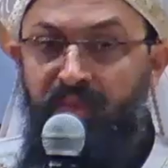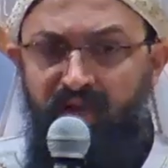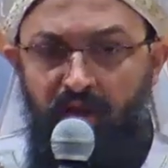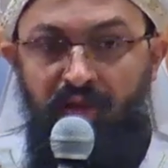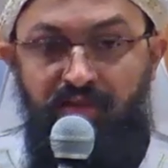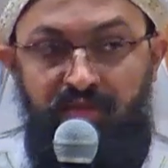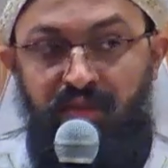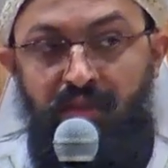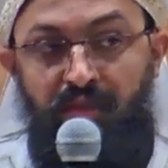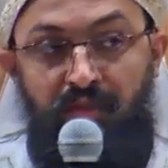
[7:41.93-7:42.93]

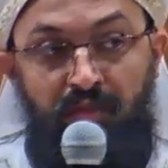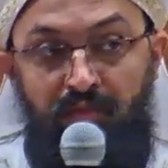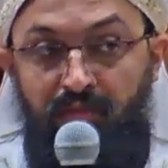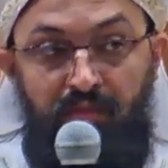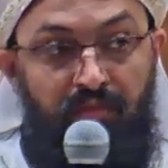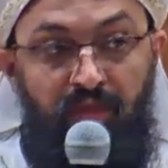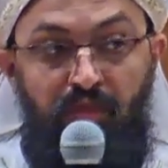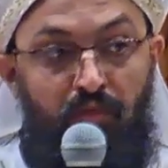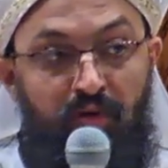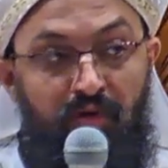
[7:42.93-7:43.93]
because they
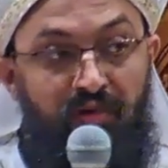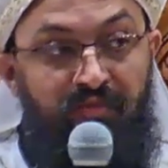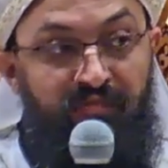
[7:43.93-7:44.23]
don't want to